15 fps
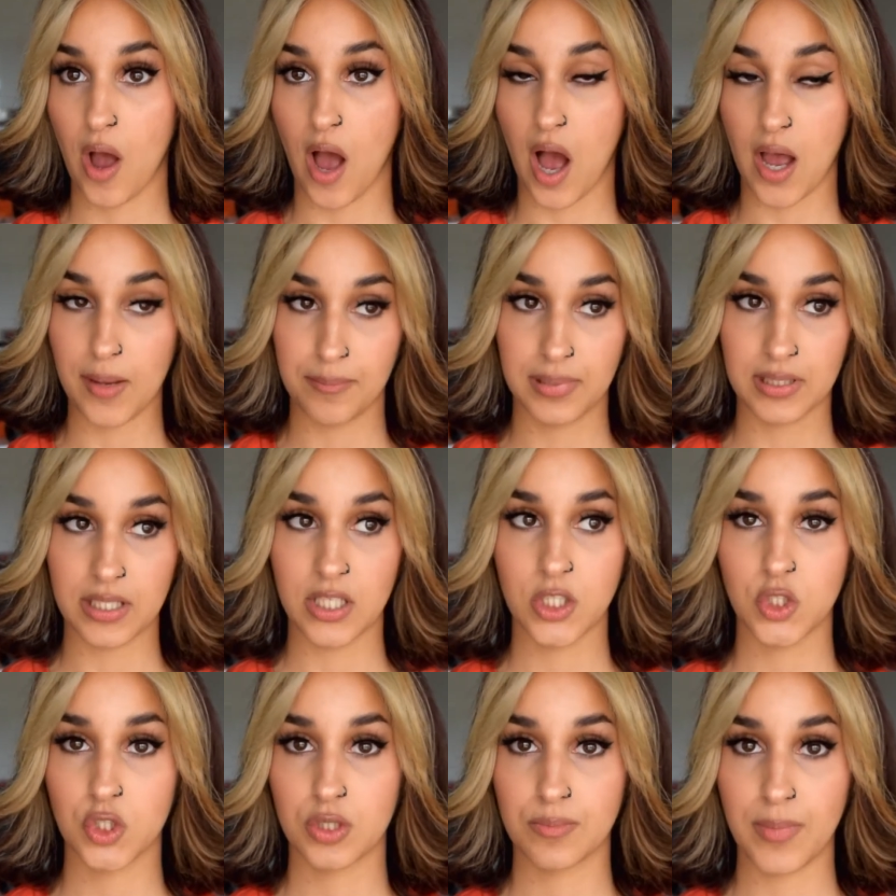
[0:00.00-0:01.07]
I
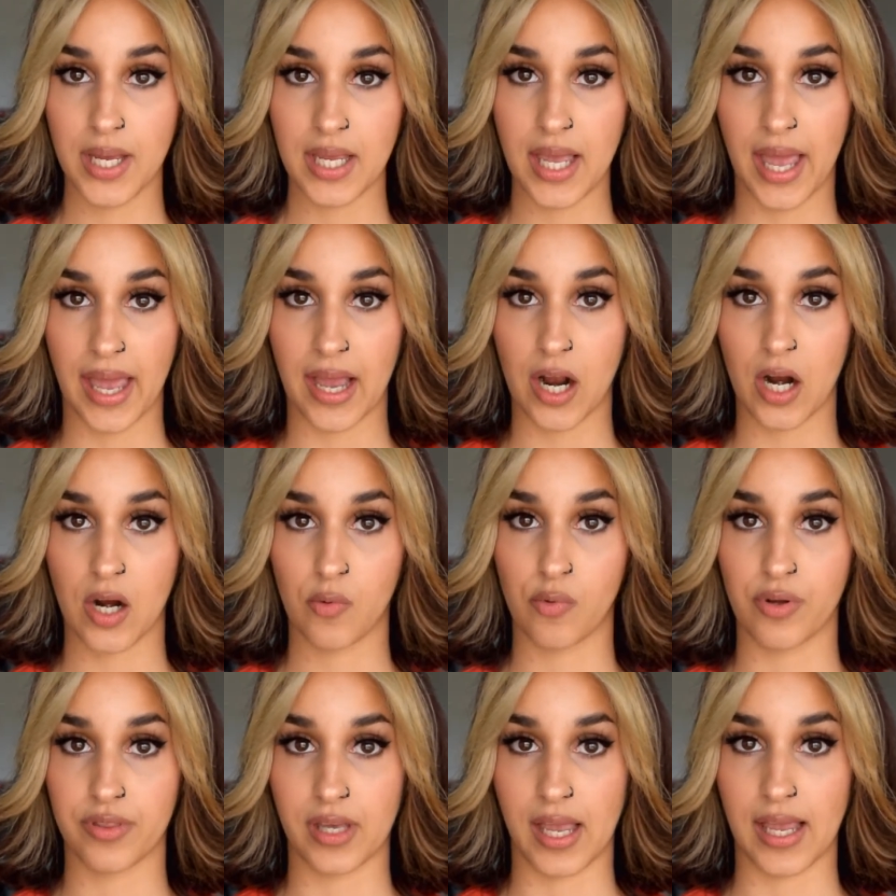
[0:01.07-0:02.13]
bleached my hair
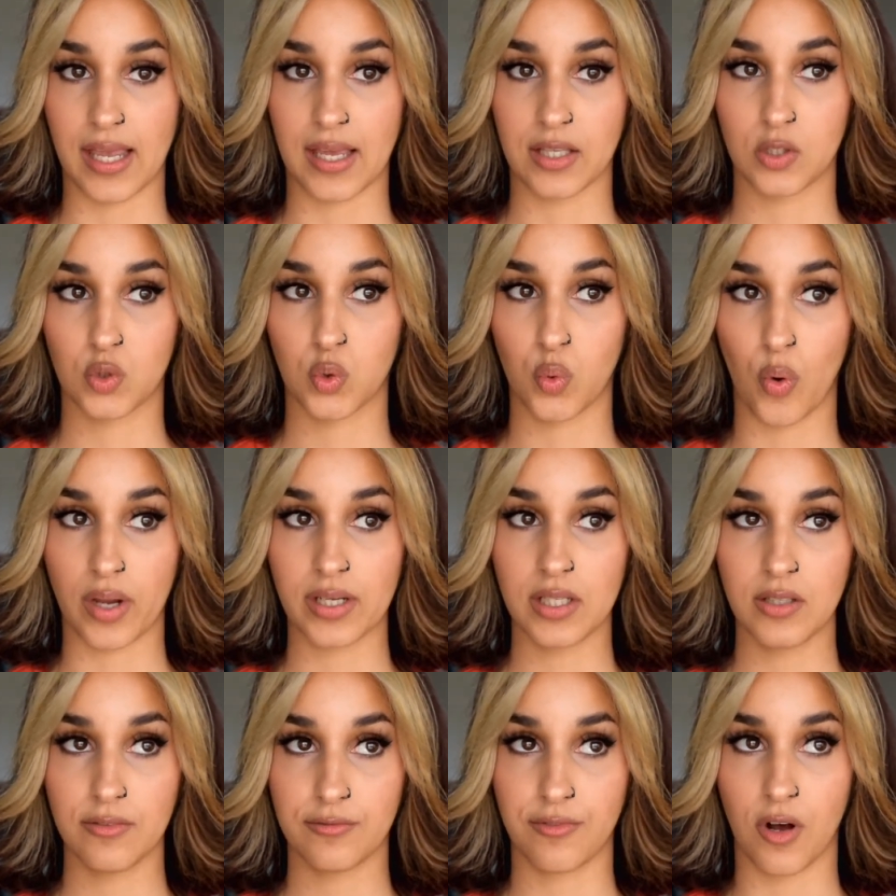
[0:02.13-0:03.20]
with a
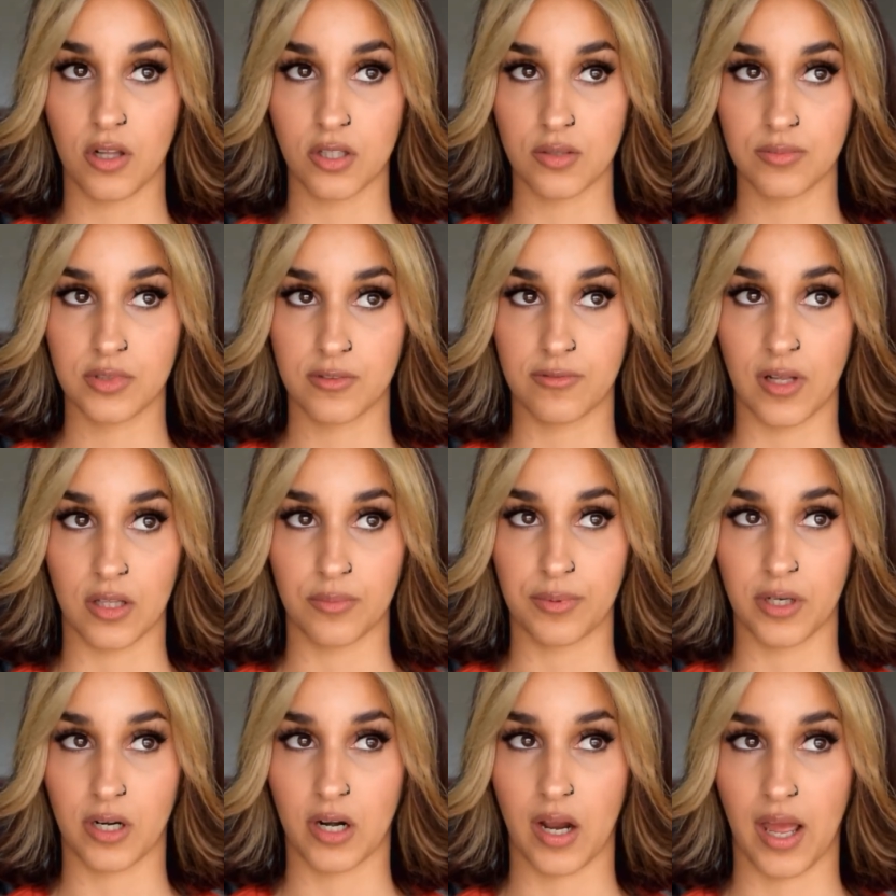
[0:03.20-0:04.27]
20 volume
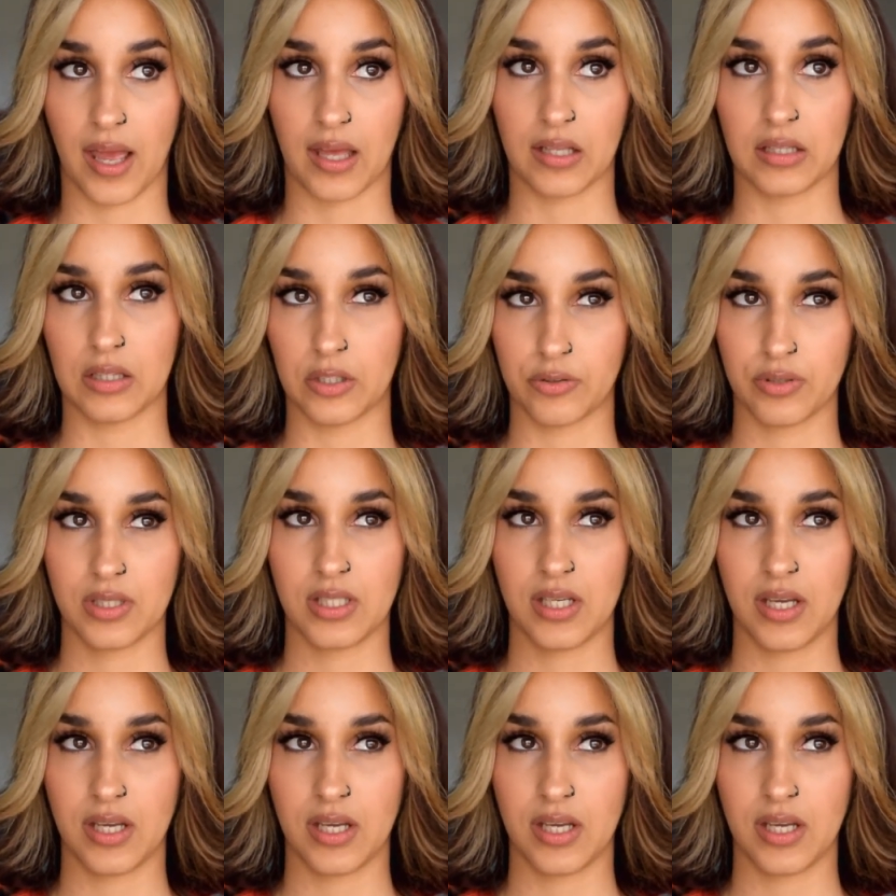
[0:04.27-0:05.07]
developer and literally